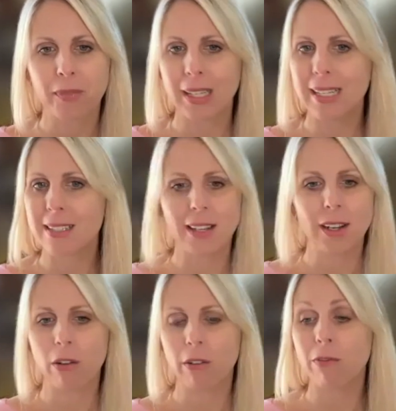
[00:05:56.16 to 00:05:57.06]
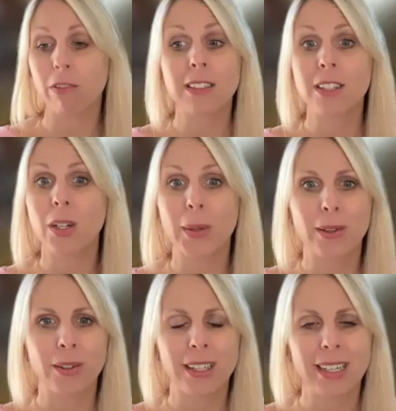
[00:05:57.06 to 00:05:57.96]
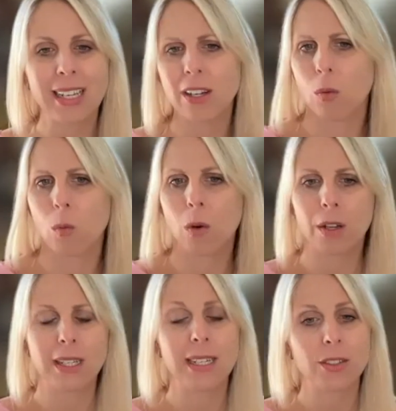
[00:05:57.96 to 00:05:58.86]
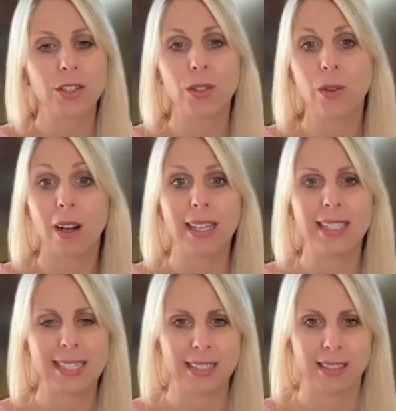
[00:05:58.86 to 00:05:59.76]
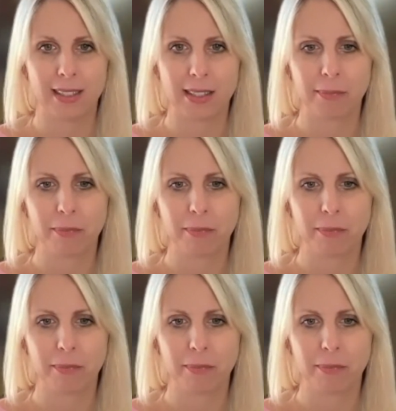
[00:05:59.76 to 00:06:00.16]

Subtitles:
Is there conflict going on in here? What are these two ideas?